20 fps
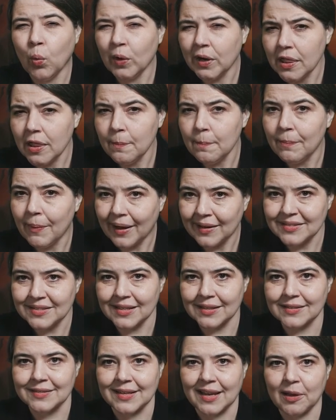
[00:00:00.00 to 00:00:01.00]
One of the
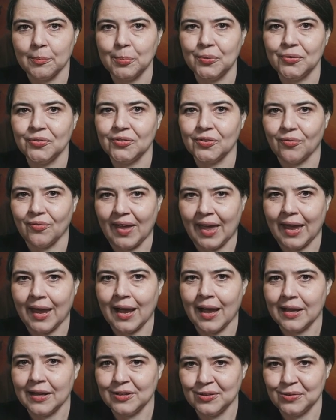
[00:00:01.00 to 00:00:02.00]
best examples of
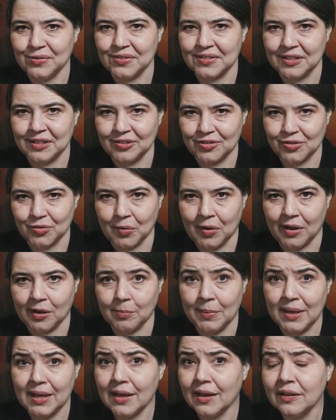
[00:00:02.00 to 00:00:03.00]
AI use in
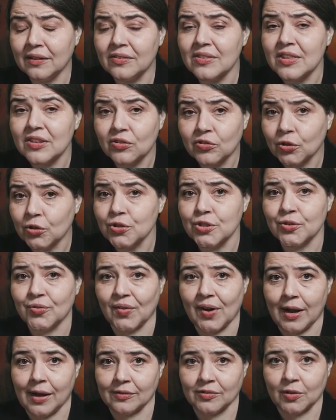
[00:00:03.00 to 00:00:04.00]
astronomy is the search
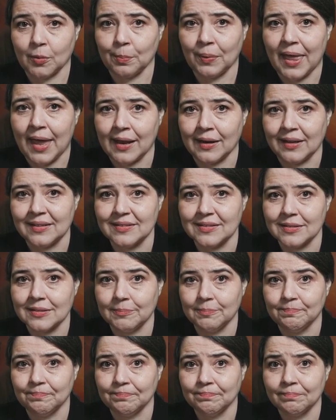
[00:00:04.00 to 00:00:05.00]
for
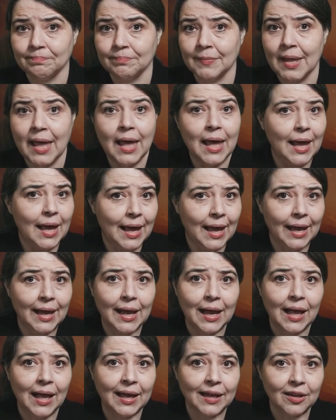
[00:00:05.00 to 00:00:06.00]
exoplanets.
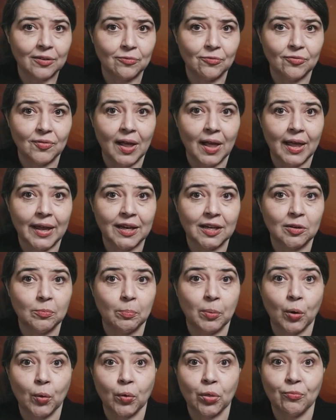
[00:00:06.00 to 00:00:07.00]
AI can
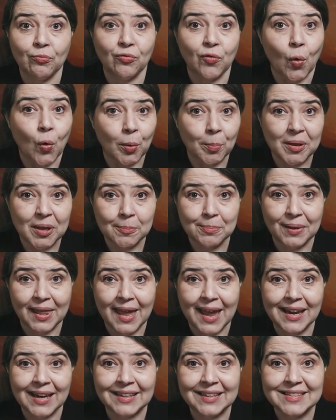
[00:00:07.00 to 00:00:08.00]
find both forming
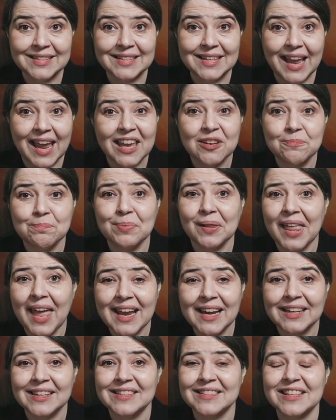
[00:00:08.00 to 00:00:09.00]
planets and
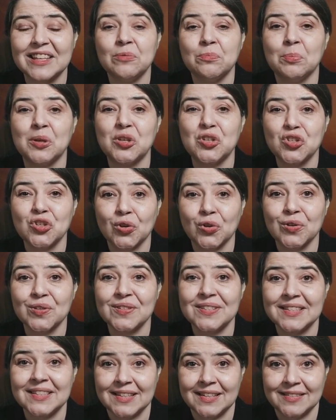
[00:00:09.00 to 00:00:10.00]
planets in
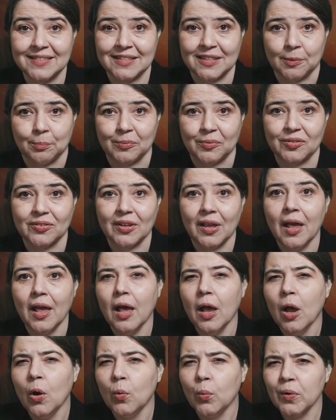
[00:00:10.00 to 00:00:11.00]
mature systems,
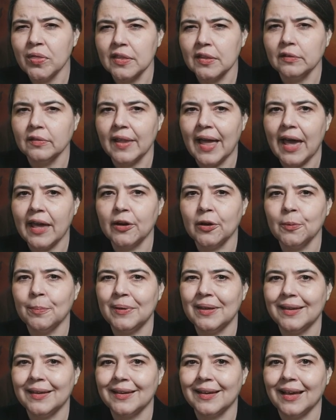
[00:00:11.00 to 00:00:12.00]
with the latter
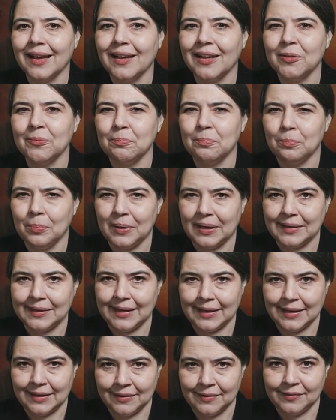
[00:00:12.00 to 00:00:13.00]
being a
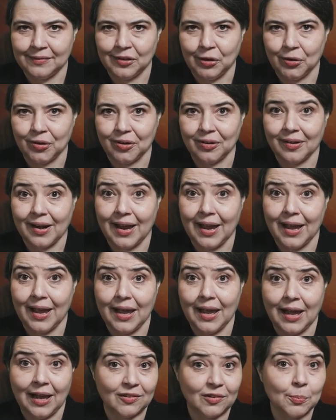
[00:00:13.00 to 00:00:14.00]
bit easier,
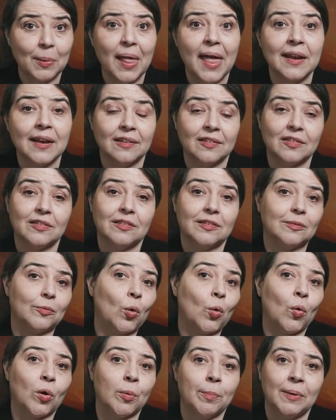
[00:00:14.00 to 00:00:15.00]
as planets
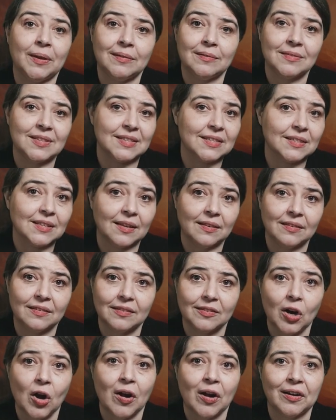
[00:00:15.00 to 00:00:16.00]
orbit distant
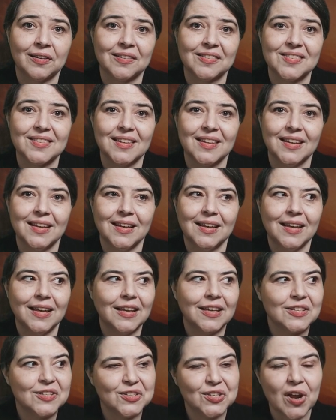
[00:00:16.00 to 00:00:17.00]
stars.
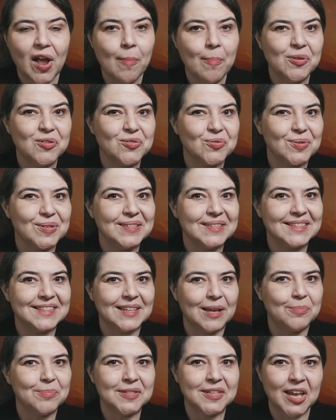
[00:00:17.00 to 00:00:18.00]
Geometry
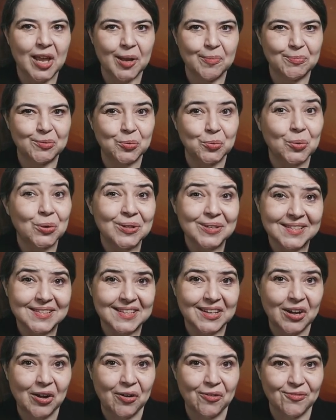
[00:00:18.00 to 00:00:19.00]
sometimes
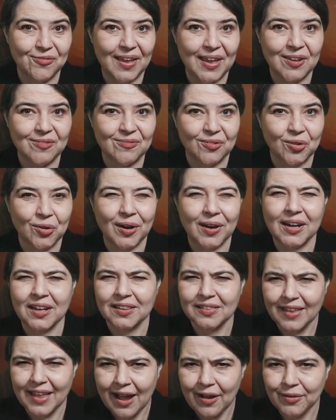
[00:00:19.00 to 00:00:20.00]
works in our favor and
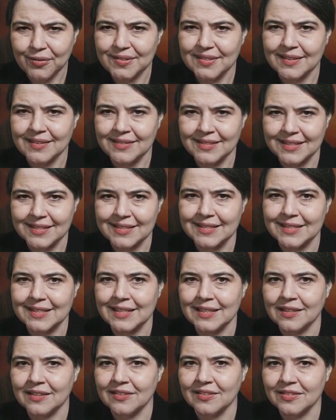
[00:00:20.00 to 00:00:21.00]
allows us to
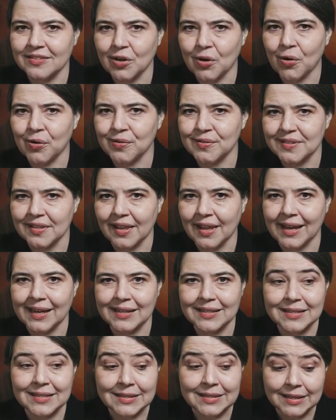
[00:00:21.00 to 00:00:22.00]
see the star's
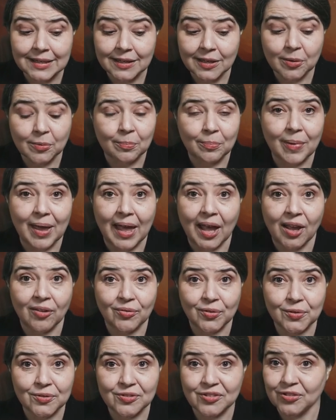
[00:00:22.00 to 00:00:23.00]
light dim
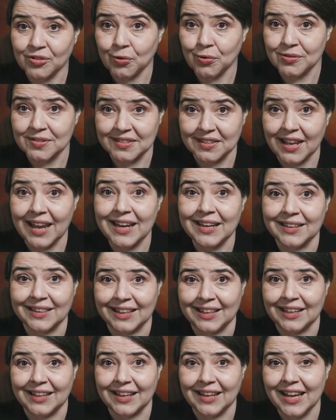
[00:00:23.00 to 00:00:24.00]
ever so
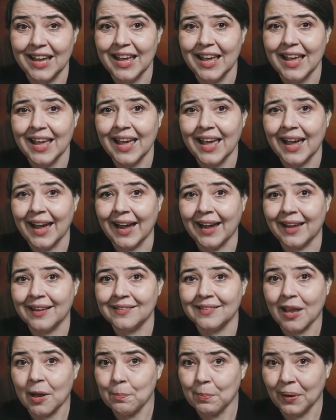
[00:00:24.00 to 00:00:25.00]
slightly
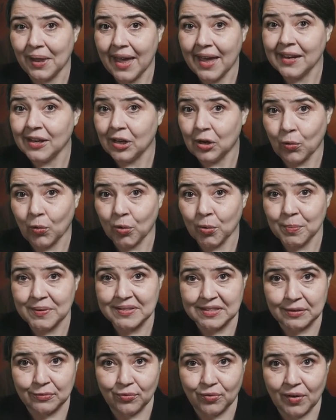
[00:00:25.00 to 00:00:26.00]
as a planet
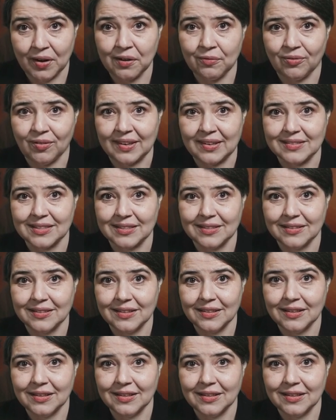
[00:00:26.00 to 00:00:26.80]
orbits in front of it.